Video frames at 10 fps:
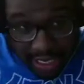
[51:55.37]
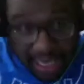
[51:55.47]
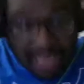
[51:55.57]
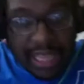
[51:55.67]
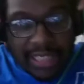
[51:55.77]

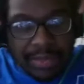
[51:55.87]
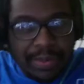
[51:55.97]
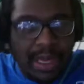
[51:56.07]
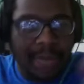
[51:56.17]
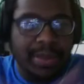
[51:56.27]

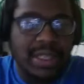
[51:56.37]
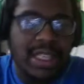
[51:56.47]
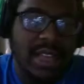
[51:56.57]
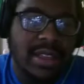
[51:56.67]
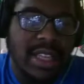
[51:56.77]

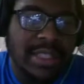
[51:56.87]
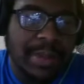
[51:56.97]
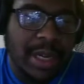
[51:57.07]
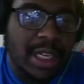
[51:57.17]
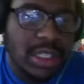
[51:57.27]
that's
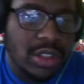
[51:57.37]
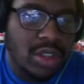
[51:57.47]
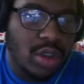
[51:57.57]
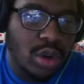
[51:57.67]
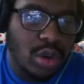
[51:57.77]
about it.
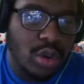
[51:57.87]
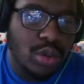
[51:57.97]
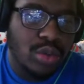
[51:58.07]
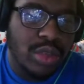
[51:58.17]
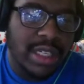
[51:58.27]
So,
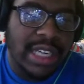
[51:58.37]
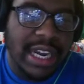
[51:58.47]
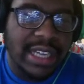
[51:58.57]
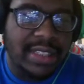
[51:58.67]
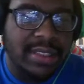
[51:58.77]

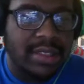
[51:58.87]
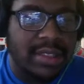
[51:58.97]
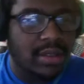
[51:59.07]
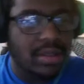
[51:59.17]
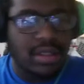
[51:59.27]
guys,
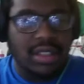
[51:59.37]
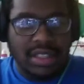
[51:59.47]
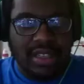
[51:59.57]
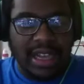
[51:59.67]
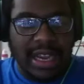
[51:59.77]
I